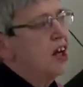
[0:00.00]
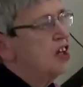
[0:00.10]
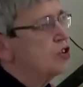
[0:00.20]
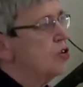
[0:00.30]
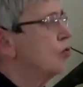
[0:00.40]

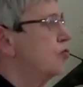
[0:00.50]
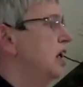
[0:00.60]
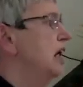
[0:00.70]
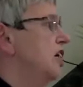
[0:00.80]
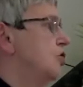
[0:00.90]
He's not
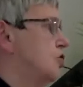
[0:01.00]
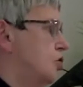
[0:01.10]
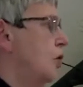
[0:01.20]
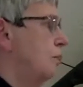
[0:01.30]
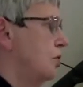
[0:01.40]
really a
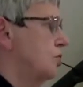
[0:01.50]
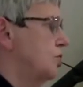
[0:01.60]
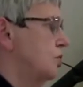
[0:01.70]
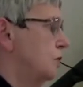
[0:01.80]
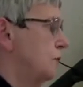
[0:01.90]
true
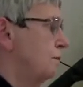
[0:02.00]
apostle.